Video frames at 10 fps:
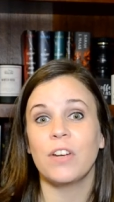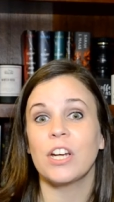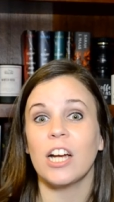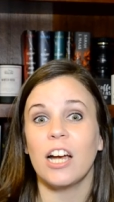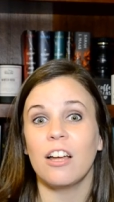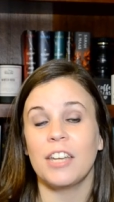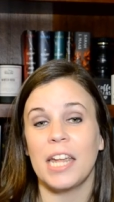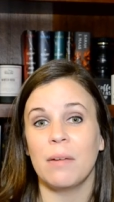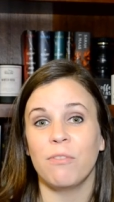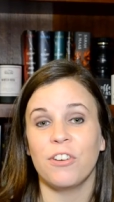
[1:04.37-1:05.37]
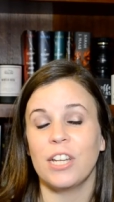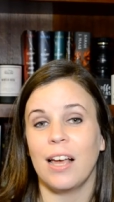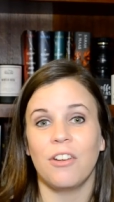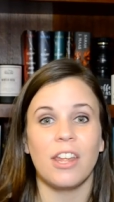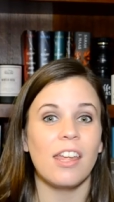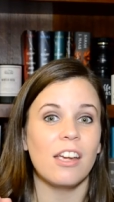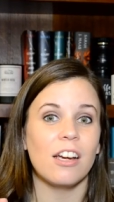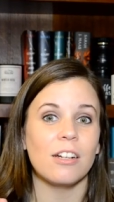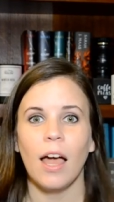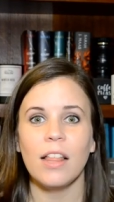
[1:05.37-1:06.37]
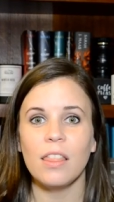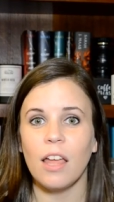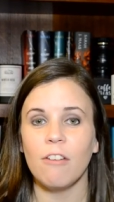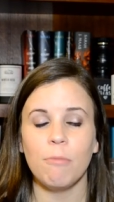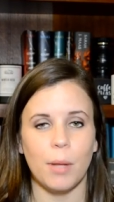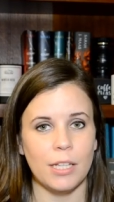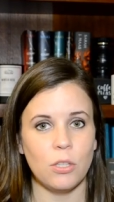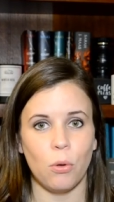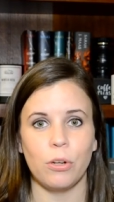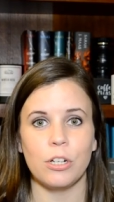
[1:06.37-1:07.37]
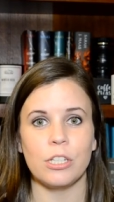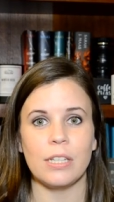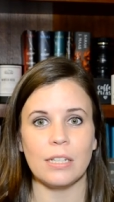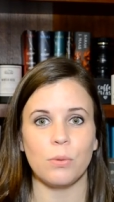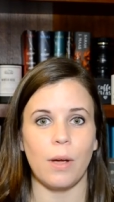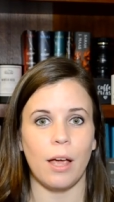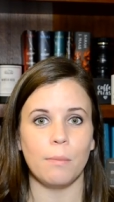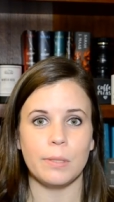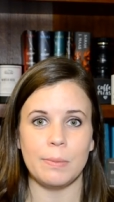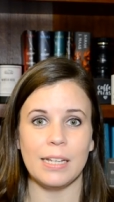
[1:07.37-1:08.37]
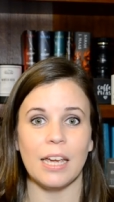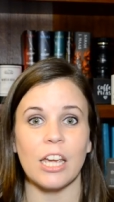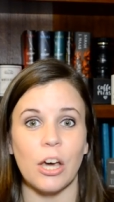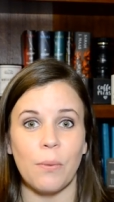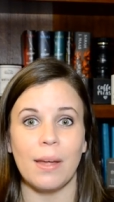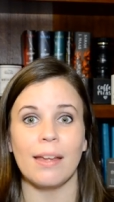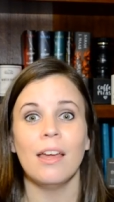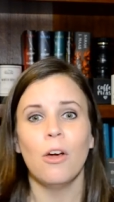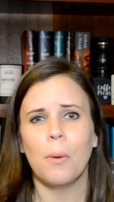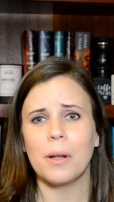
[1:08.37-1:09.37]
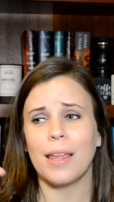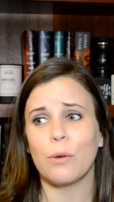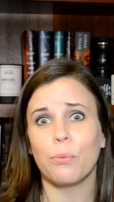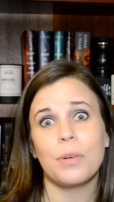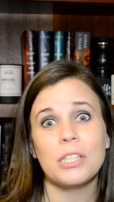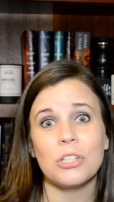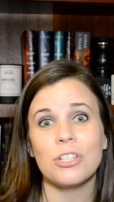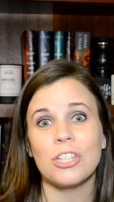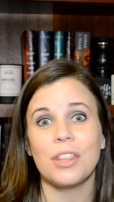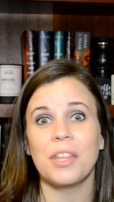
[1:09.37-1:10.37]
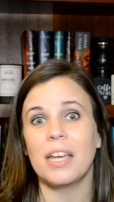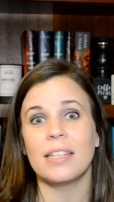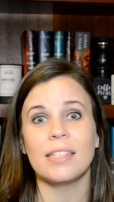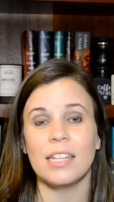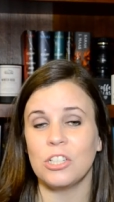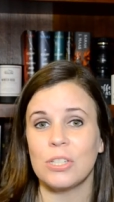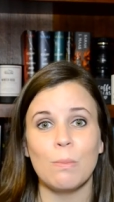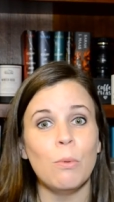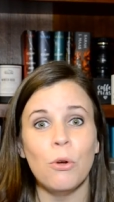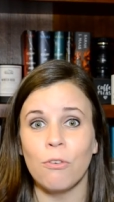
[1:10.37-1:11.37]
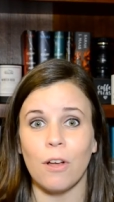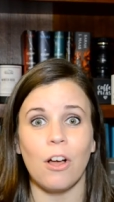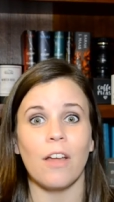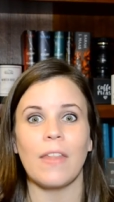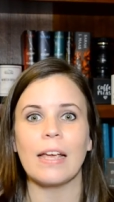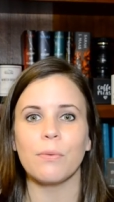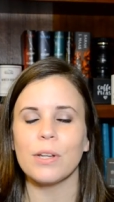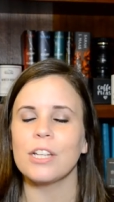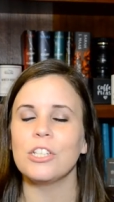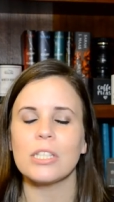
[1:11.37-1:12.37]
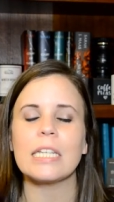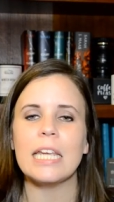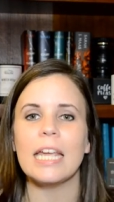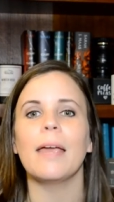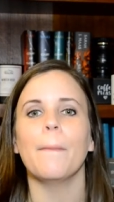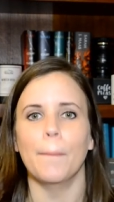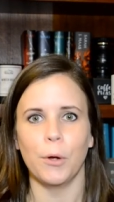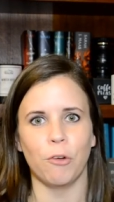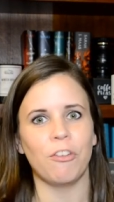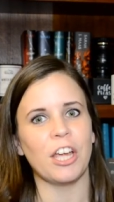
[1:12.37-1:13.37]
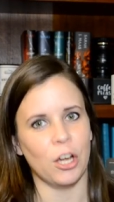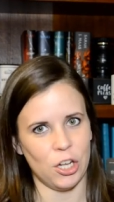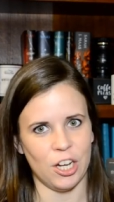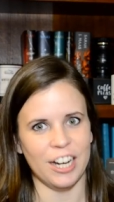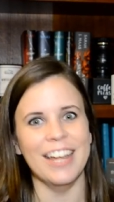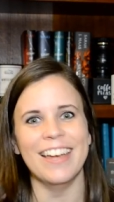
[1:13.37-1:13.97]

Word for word: figure out name for town here. I love placeholders. That's what helps me get going or like research this and just move on. Like really just keep moving on.